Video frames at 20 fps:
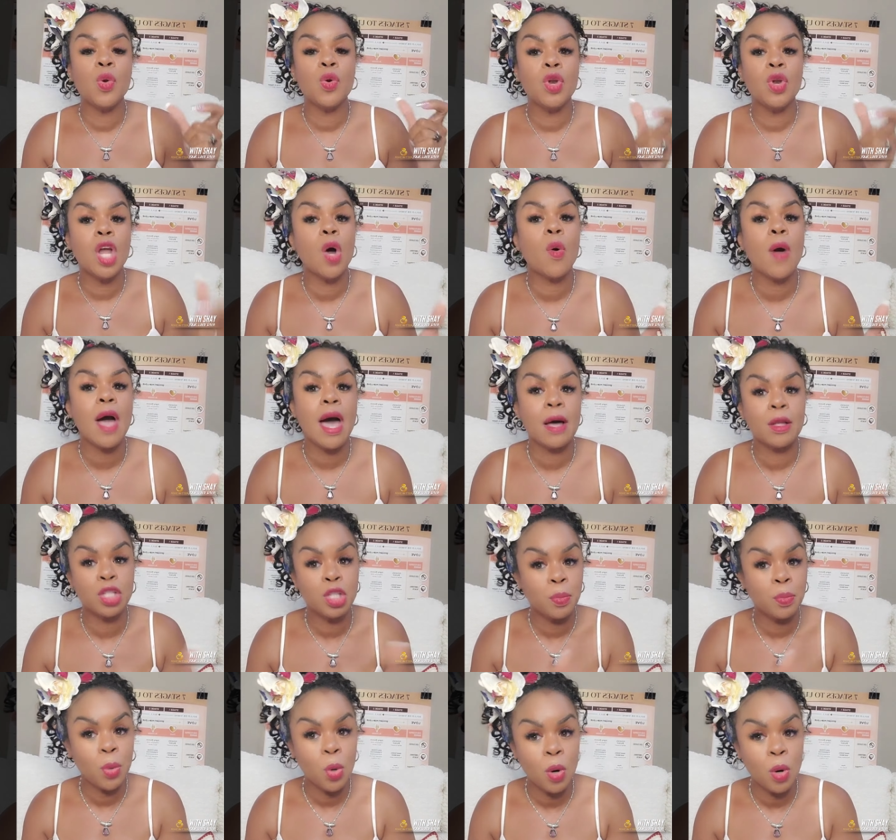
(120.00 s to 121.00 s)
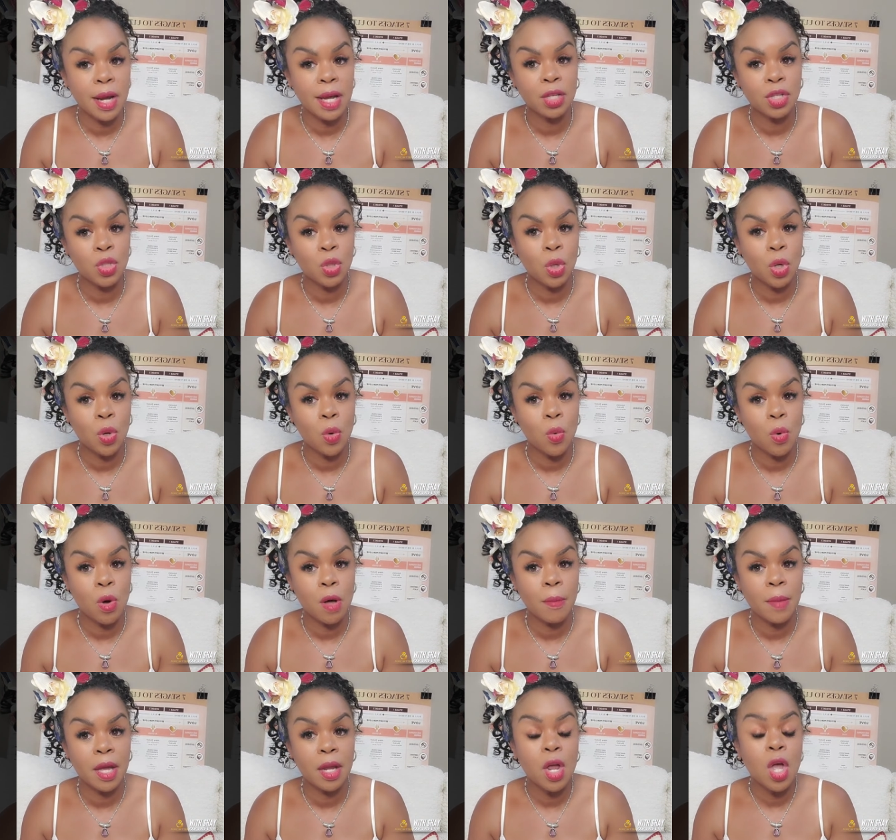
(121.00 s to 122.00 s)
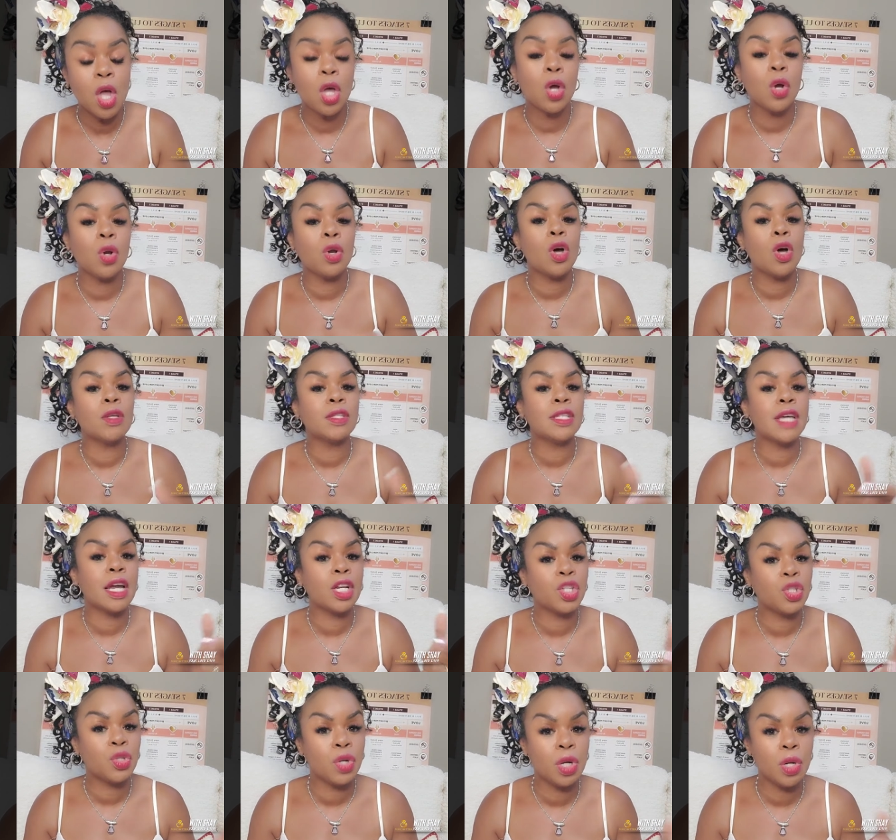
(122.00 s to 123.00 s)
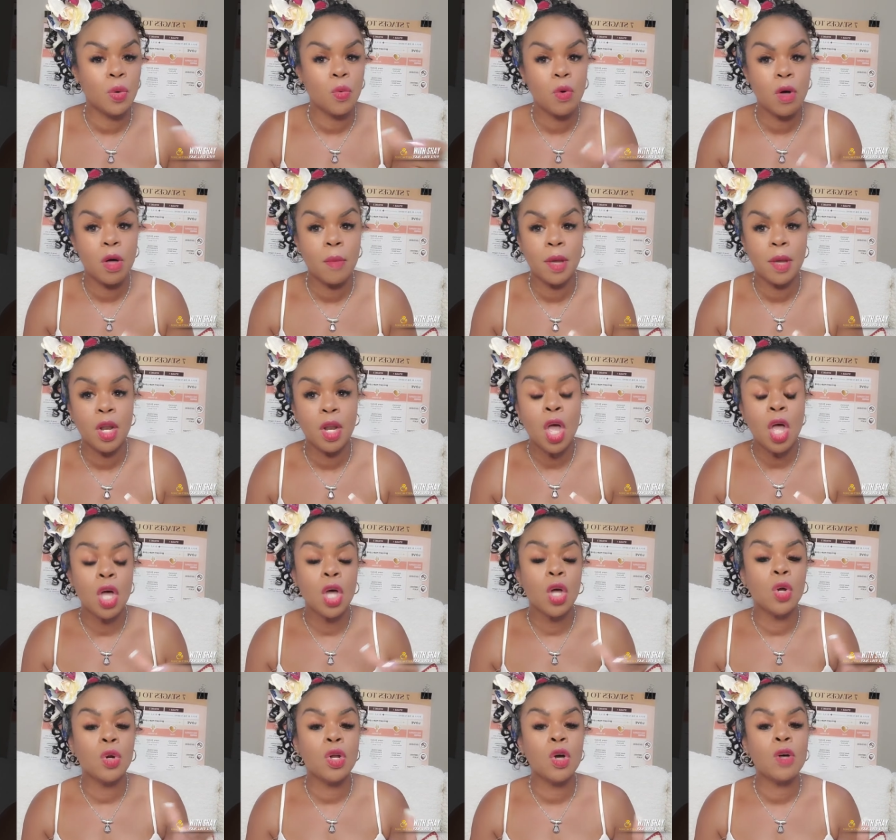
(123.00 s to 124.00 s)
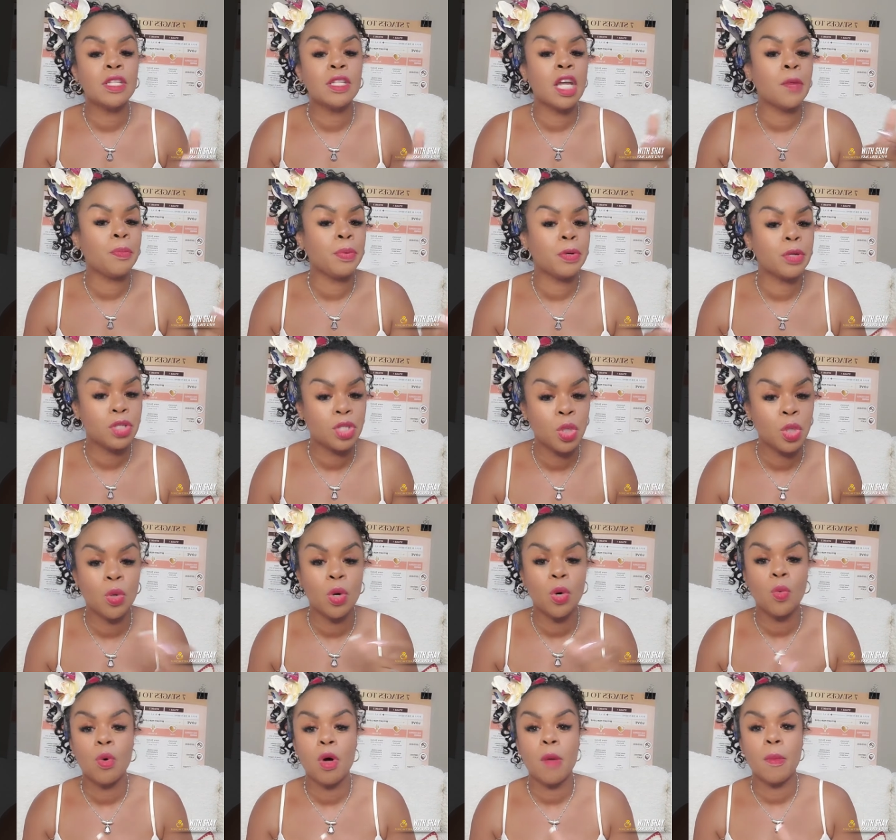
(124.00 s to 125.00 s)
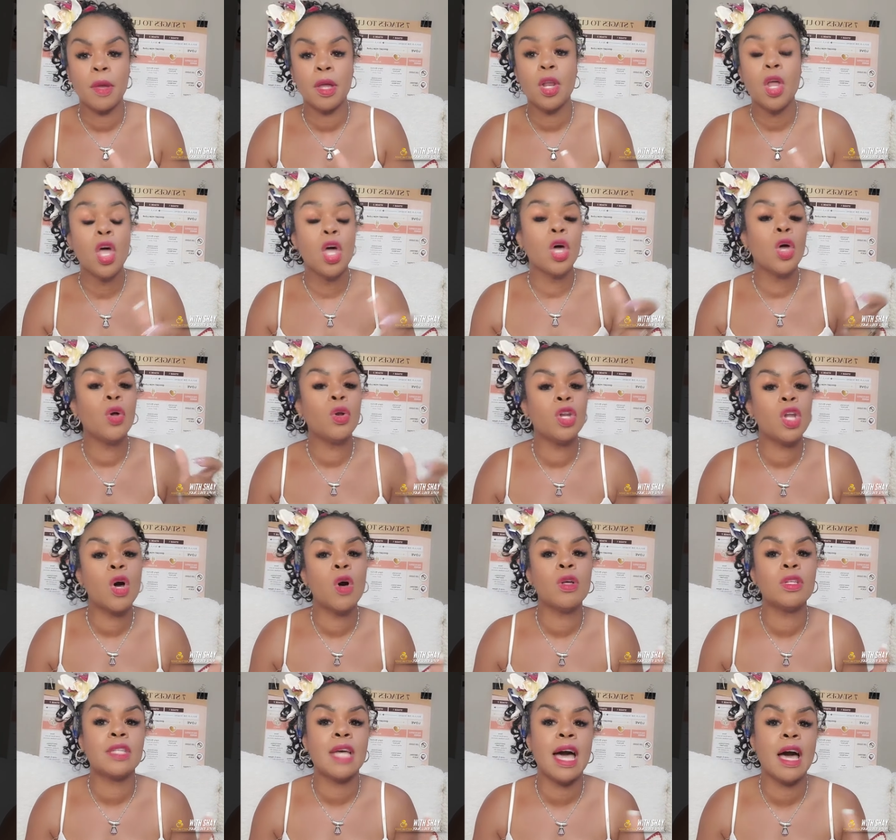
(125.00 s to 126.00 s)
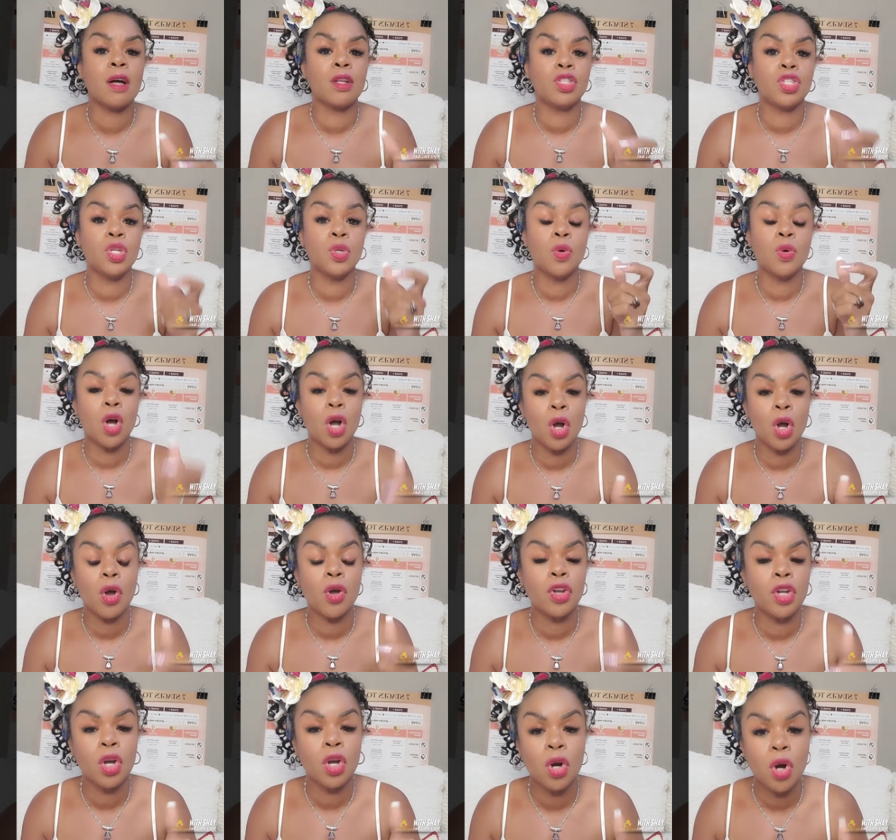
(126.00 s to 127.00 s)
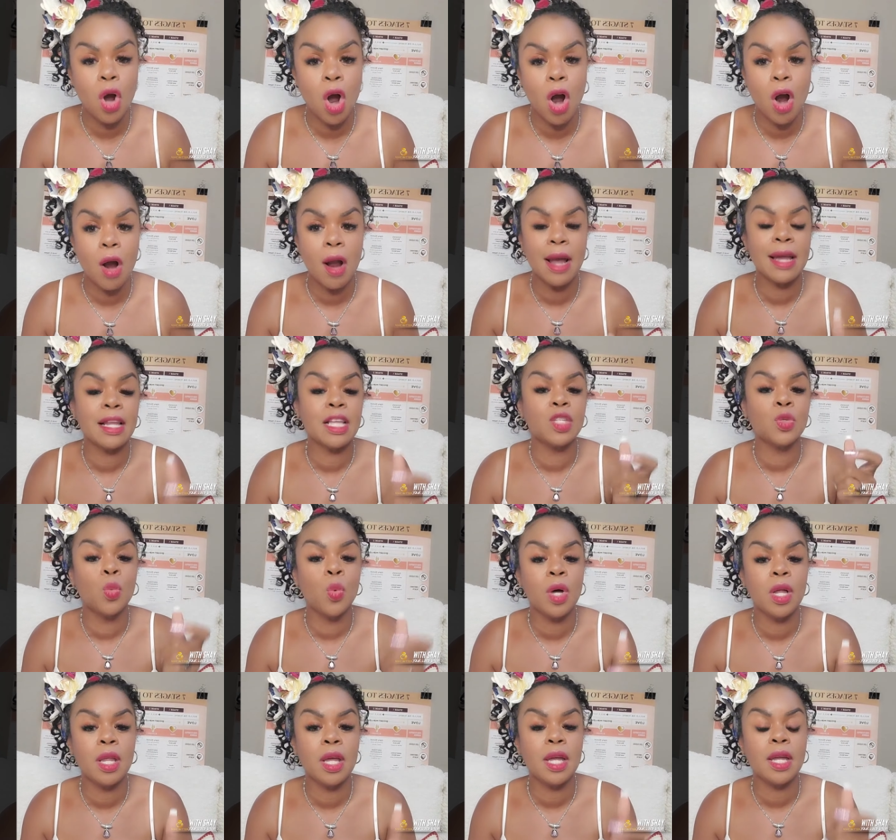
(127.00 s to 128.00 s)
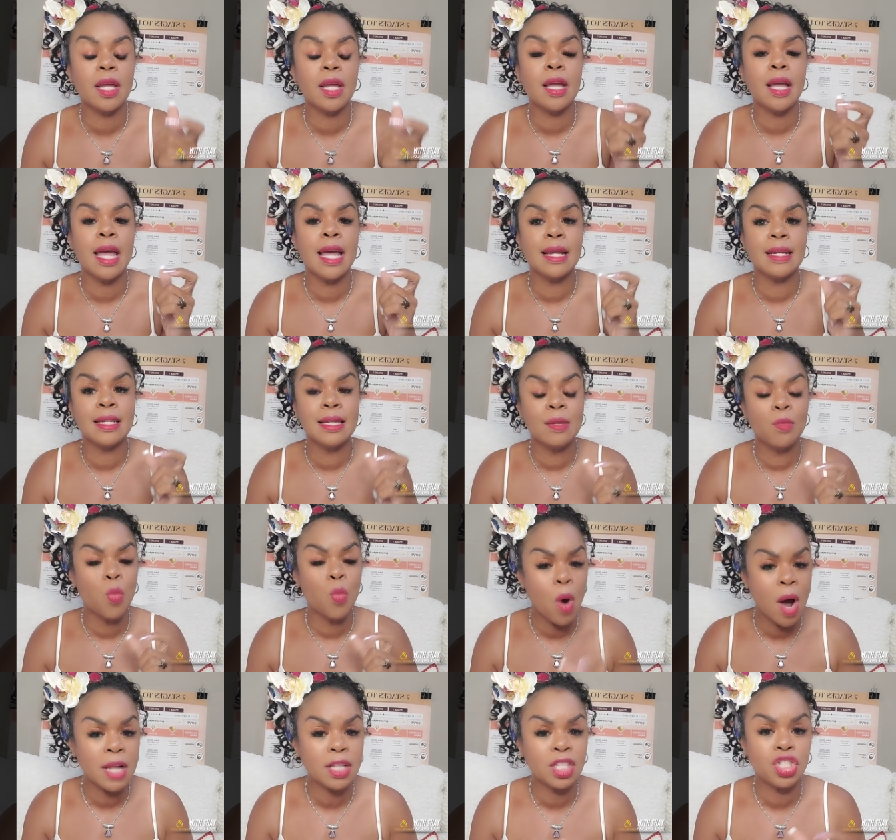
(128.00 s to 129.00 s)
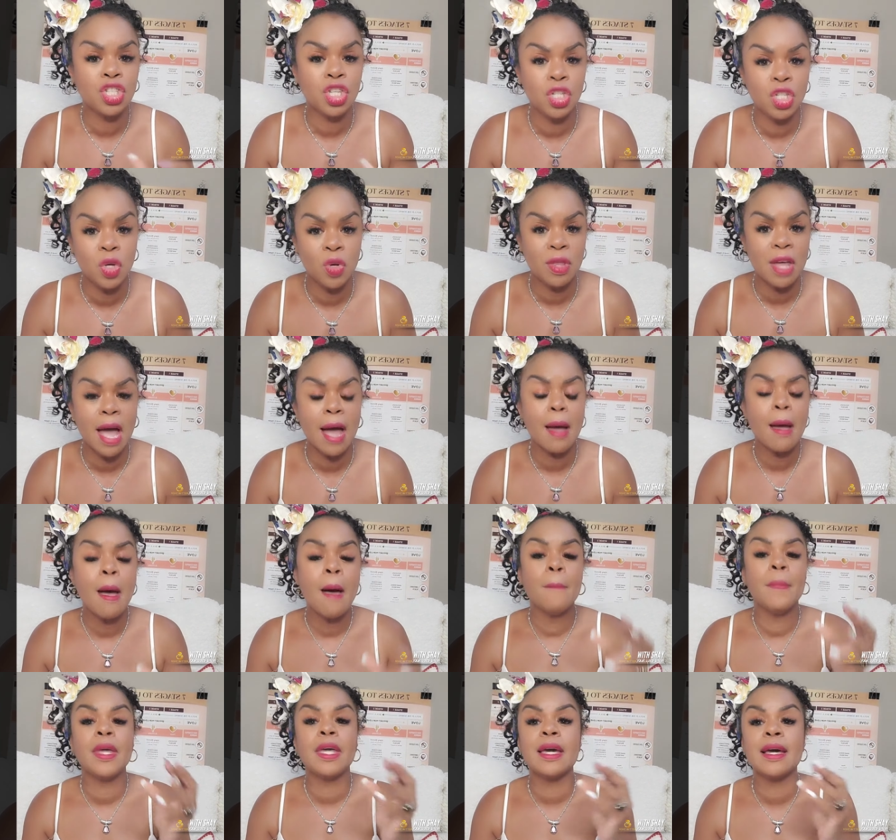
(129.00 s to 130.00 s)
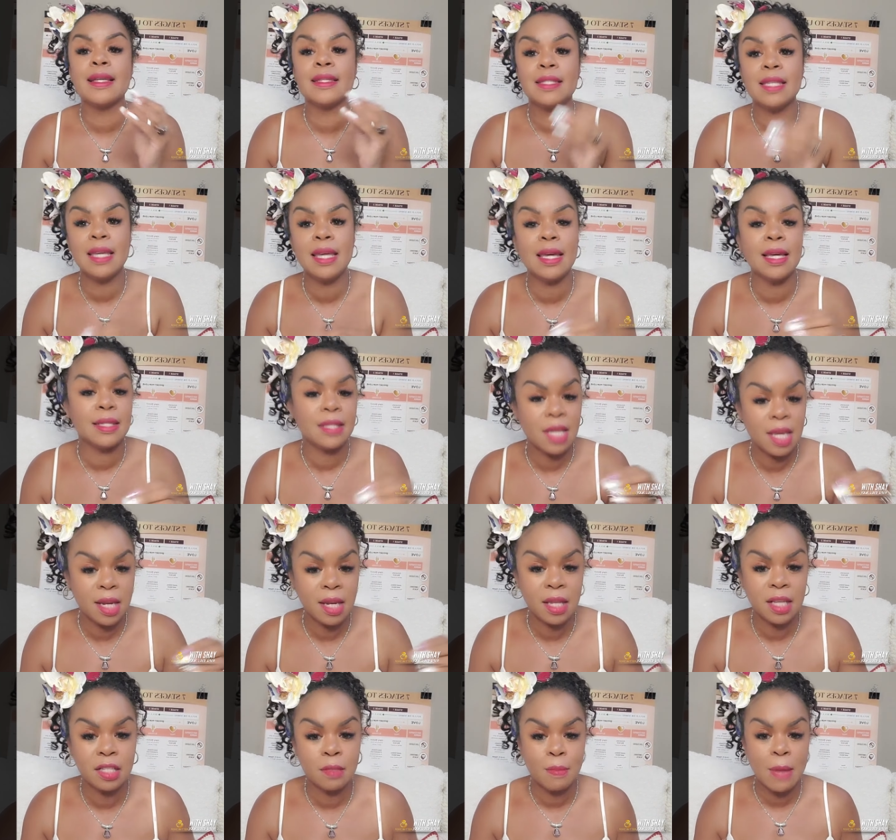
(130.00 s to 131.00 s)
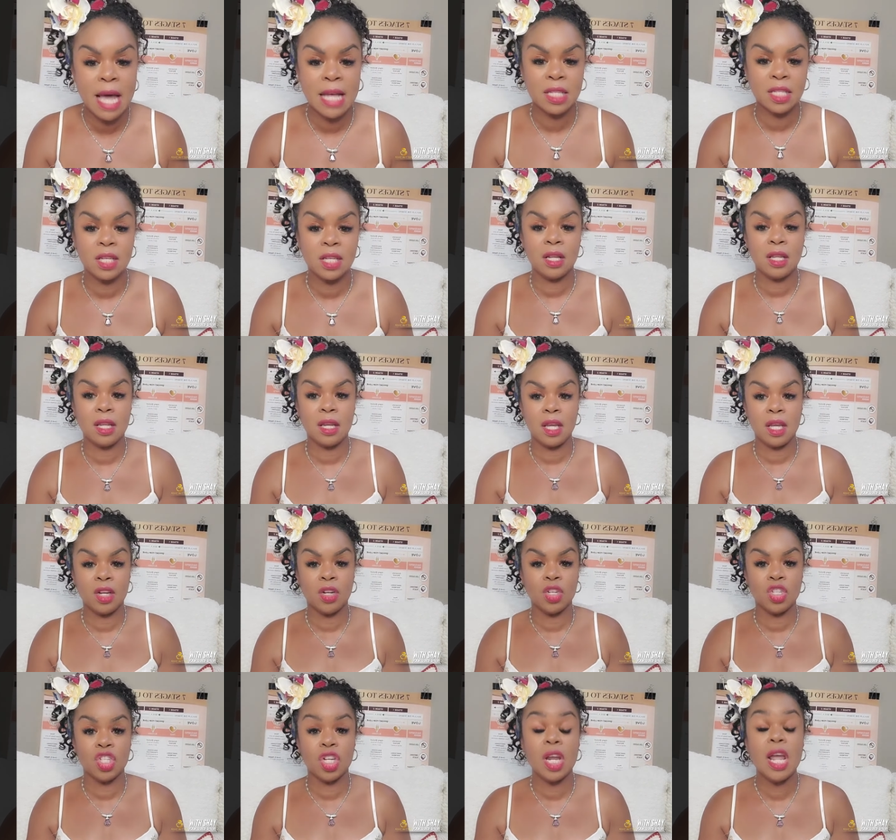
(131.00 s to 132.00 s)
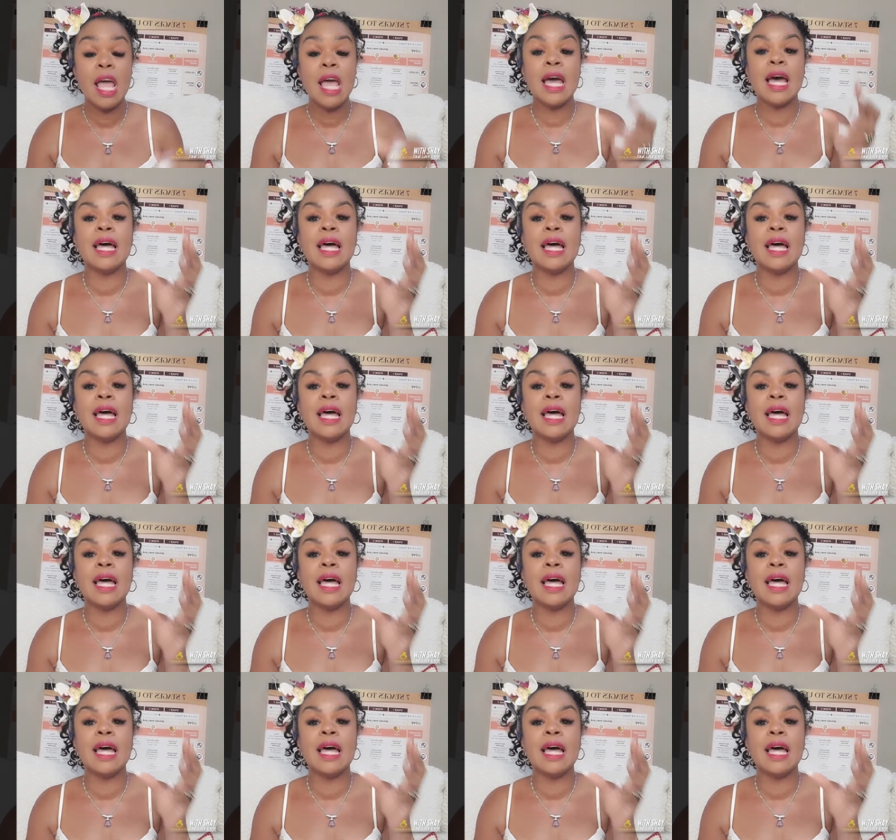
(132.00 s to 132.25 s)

know how to pour into a woman, who knows how to treat a woman, who knows how to pursue a woman, who knows how to earn your heart and is willing and wants to do that because he is in his masculine energy.